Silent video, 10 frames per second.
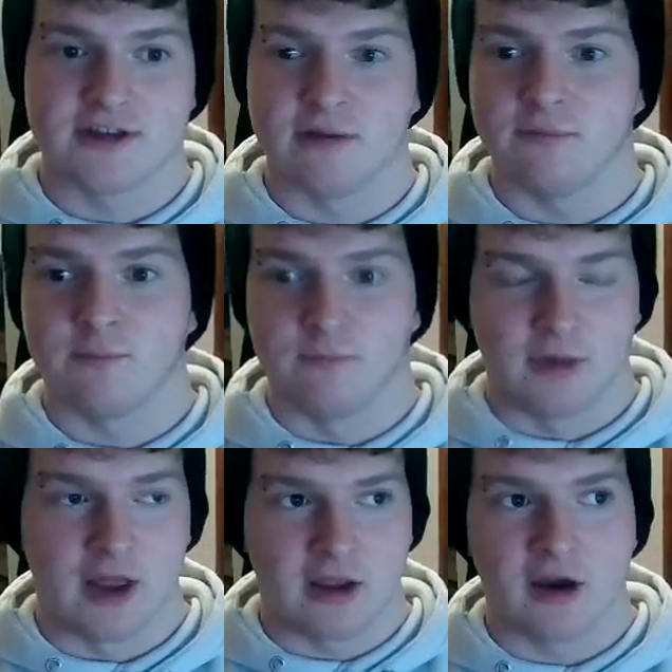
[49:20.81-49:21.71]

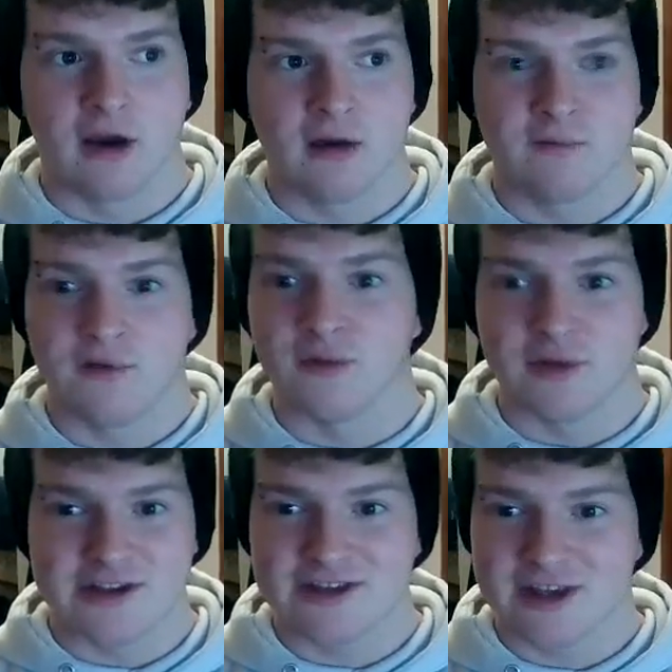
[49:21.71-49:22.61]
Like Finn and
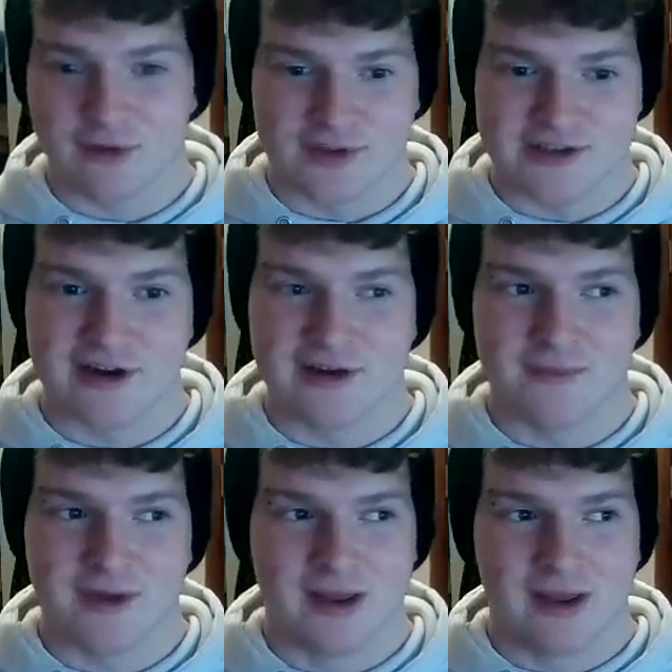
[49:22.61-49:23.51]
Reese say all the time,